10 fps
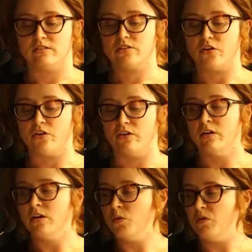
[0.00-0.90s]
So
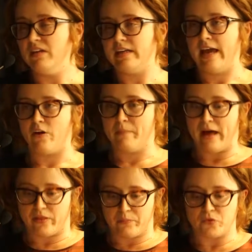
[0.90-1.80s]
we really care
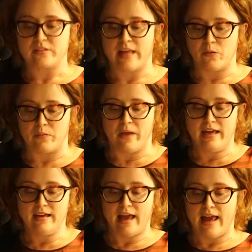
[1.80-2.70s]
about the books that we
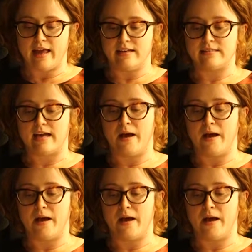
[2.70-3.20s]
make, and